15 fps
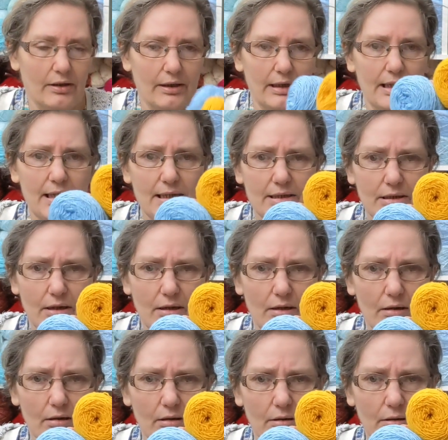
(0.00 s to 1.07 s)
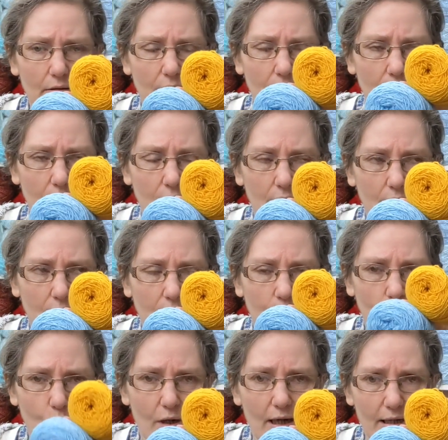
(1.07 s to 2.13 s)
these are
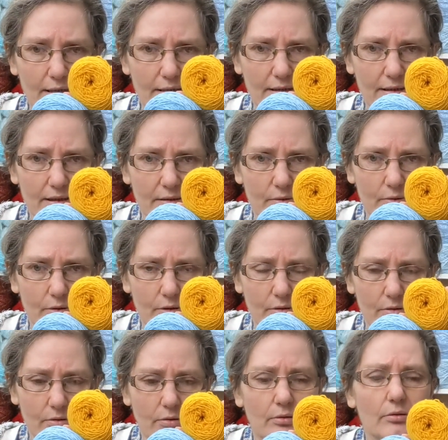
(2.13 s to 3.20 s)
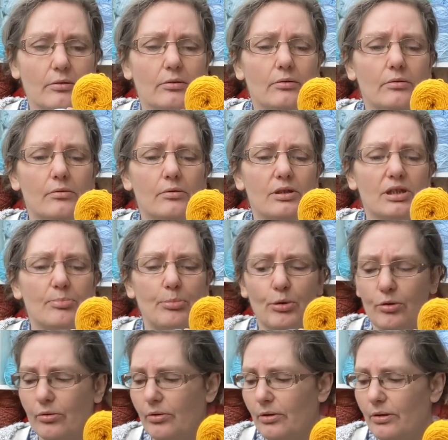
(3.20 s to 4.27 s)
worsted
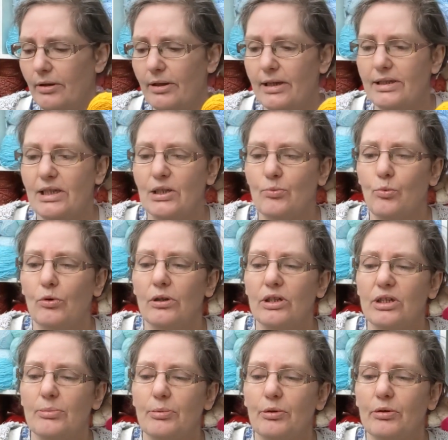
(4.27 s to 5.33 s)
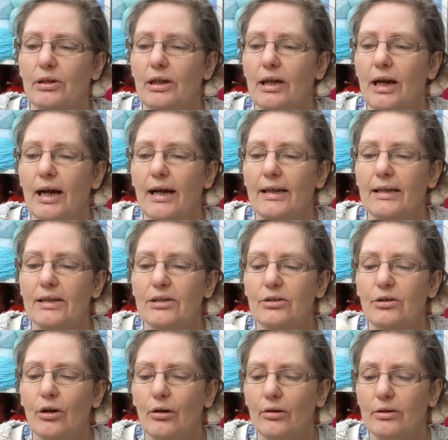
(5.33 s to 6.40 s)
spun, this is woolen spun, and it's
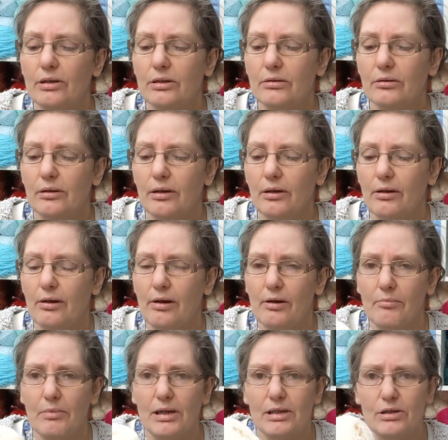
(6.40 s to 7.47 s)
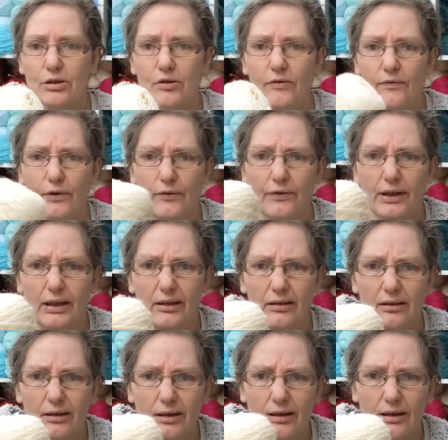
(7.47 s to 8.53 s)
not, it's too fluffy
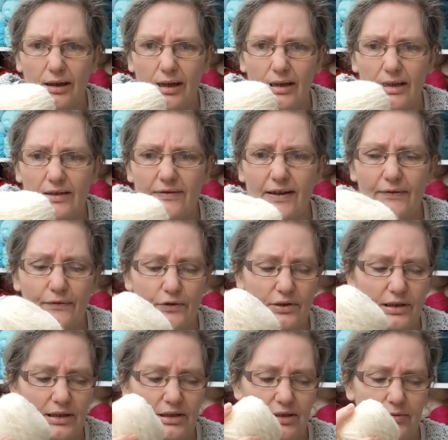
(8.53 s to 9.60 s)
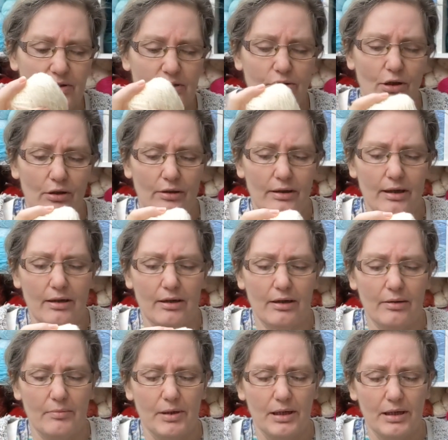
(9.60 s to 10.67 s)
and it's very fuzzy, so it's not,
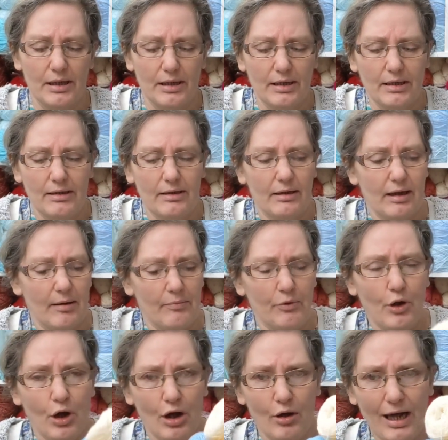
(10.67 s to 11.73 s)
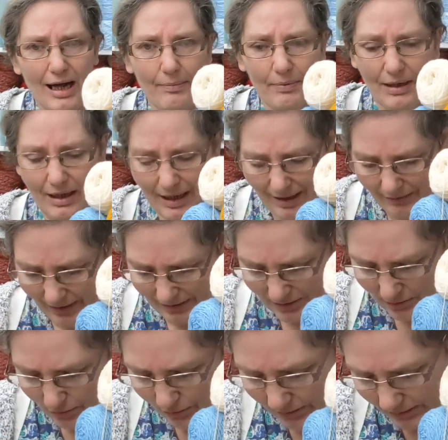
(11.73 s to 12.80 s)
I'm not happy how that's
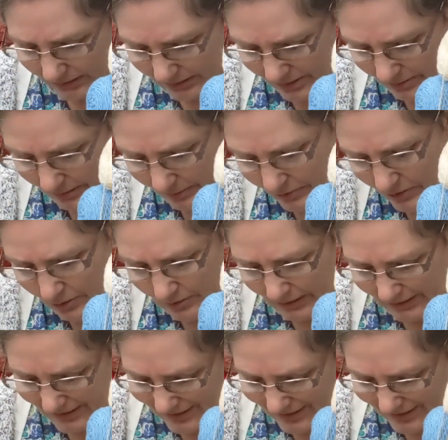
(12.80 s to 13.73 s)
looking. So I was doing a